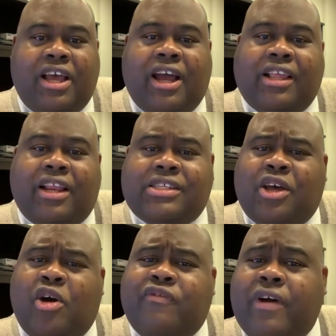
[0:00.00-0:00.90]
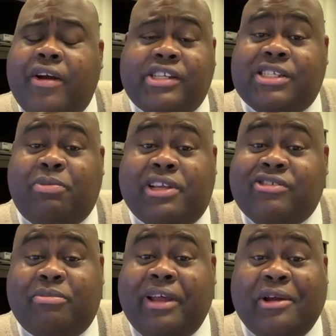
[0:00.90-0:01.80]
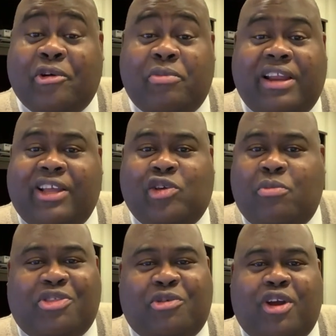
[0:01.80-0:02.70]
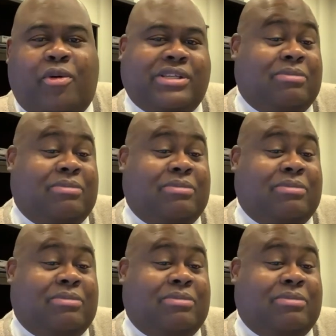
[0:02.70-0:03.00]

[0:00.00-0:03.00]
And then I said, how far is the space from Nairobi? And they told me 3 hours.